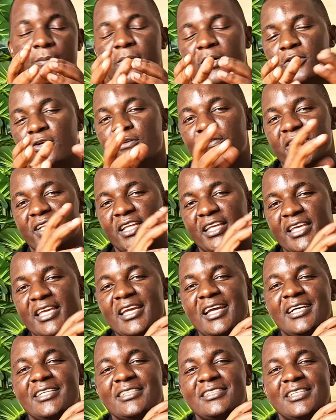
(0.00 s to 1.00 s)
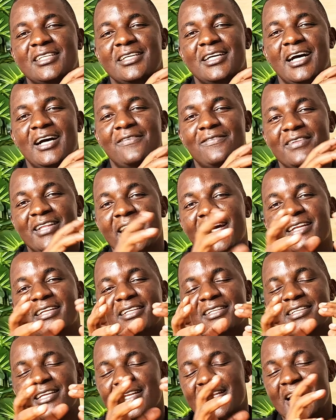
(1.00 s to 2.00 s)
But over the years, I've
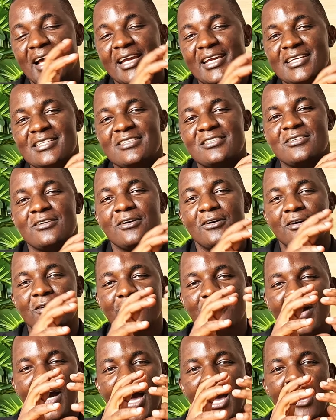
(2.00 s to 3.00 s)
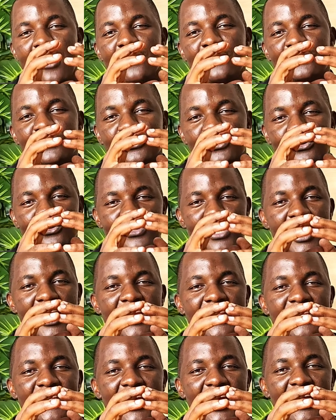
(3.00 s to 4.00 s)
learned the nuggets of how to
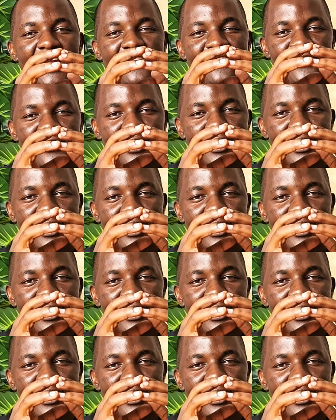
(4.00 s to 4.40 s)
write a